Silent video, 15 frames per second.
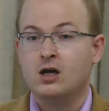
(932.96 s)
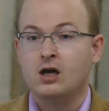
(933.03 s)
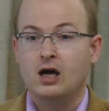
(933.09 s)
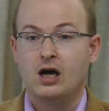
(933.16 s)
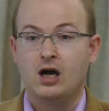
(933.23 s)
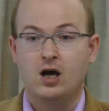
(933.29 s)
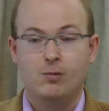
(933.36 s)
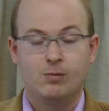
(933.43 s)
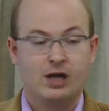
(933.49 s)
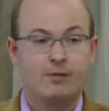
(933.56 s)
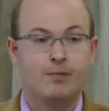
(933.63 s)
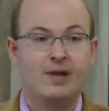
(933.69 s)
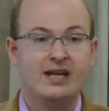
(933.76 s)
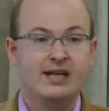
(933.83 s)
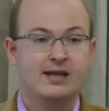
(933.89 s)
Like
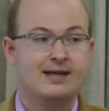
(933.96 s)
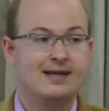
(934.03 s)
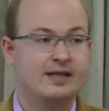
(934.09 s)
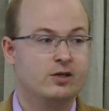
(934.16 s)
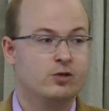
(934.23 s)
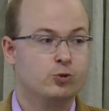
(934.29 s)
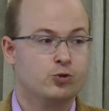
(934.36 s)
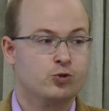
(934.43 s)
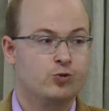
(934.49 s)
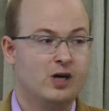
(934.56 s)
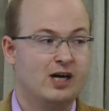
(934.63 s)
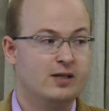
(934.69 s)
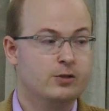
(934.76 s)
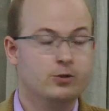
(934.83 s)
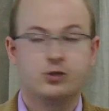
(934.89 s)
many clinical
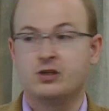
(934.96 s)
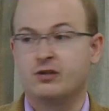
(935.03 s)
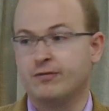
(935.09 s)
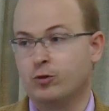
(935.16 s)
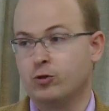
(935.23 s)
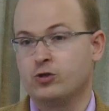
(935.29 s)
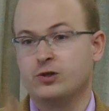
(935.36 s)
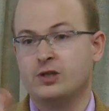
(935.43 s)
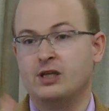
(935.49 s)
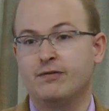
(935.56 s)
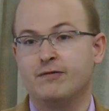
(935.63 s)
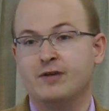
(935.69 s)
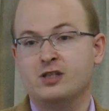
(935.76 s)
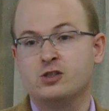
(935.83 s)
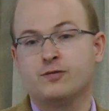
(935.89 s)
trials that focus on the
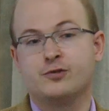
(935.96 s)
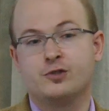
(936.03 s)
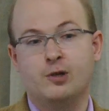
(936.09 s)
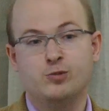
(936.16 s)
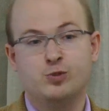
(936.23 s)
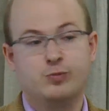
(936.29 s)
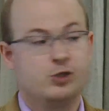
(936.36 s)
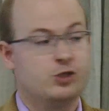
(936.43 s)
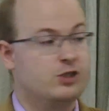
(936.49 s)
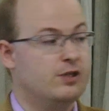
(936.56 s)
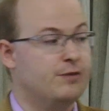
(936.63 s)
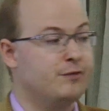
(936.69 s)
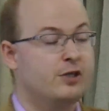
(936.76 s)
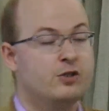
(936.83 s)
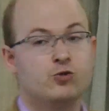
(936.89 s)
effects of some
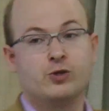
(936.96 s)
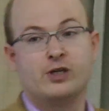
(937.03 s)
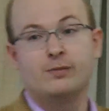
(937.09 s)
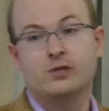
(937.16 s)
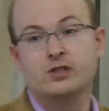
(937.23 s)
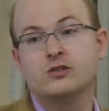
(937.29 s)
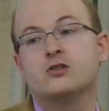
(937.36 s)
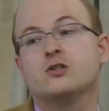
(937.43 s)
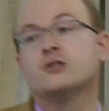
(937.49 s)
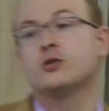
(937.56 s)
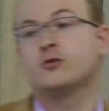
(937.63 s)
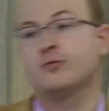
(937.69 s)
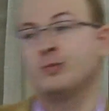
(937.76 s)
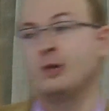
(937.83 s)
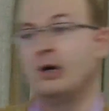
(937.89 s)
specific treatment,
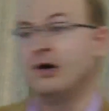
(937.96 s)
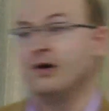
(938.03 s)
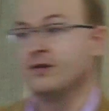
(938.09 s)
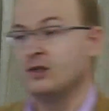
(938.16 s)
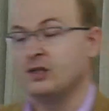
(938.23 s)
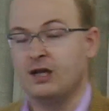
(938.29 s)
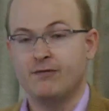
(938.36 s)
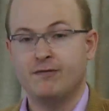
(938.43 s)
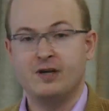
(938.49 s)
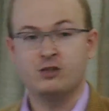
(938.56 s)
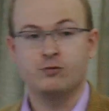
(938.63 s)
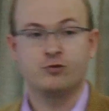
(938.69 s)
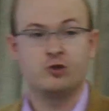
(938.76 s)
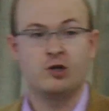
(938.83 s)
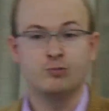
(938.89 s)
on the effect
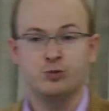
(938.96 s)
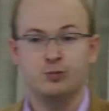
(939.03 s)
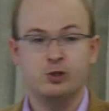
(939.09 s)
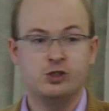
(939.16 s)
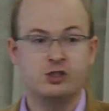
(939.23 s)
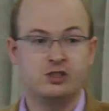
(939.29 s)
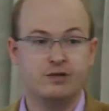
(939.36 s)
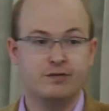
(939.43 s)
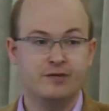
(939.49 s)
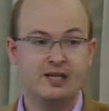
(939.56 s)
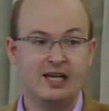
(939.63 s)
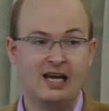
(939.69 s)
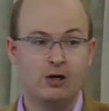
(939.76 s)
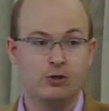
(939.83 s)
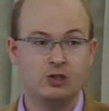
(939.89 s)
of some specific
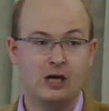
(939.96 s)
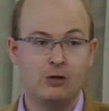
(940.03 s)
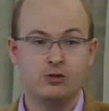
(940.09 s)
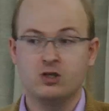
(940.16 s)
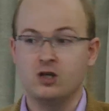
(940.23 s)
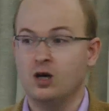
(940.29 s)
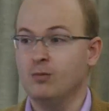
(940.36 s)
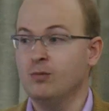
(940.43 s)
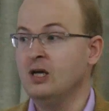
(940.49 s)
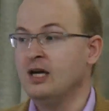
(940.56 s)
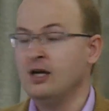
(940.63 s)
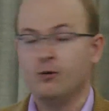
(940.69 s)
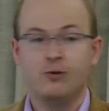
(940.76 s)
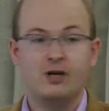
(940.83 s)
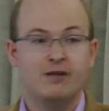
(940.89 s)
health outcome,
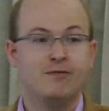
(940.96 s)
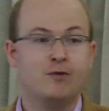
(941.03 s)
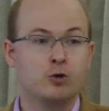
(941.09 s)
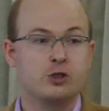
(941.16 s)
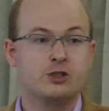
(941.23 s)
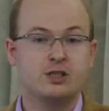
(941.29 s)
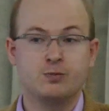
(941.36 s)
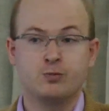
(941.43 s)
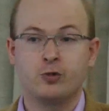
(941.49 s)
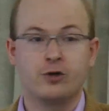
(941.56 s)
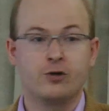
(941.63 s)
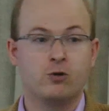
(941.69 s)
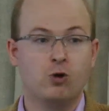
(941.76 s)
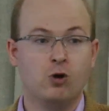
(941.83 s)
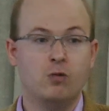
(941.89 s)
really focus this
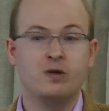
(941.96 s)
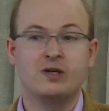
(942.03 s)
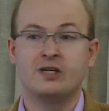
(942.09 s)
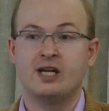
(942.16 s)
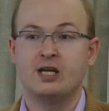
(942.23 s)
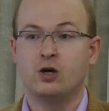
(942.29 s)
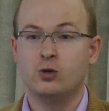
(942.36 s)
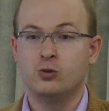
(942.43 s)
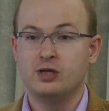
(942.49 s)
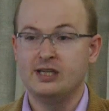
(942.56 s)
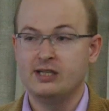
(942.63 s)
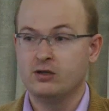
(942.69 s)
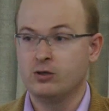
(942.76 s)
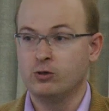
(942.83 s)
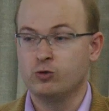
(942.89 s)
protocol where they only
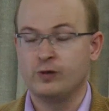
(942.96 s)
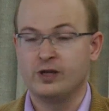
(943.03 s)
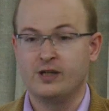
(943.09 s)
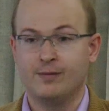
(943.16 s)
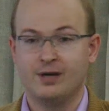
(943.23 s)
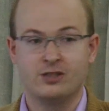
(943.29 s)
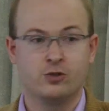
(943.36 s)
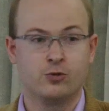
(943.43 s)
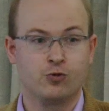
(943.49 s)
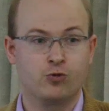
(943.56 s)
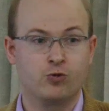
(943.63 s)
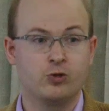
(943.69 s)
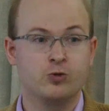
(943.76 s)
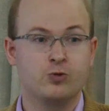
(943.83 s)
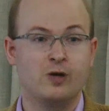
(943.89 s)
include randomized
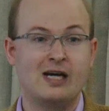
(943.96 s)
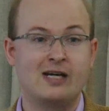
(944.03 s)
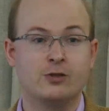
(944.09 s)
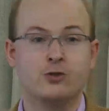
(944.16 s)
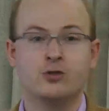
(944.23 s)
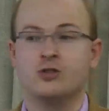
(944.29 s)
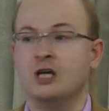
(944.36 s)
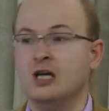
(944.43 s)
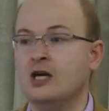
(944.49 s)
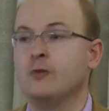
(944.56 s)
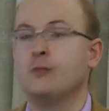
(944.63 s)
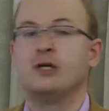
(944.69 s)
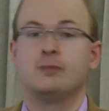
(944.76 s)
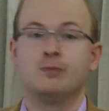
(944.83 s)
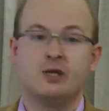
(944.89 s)
control trials
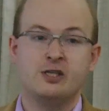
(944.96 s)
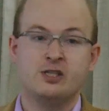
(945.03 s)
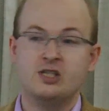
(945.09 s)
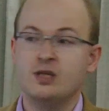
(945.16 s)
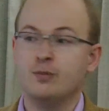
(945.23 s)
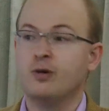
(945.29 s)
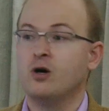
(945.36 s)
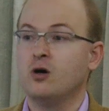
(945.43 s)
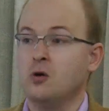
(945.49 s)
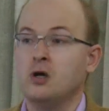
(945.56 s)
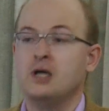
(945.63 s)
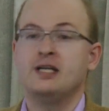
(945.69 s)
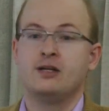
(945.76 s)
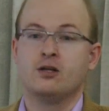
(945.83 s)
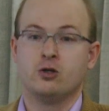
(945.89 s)
with a placebo
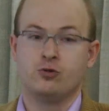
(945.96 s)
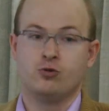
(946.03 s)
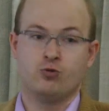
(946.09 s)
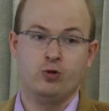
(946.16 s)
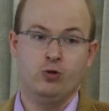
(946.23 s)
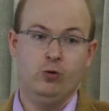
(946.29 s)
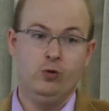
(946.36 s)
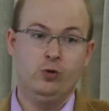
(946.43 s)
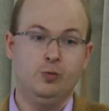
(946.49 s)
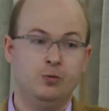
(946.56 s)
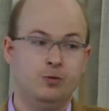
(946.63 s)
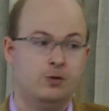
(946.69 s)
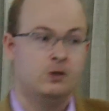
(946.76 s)
in the control group.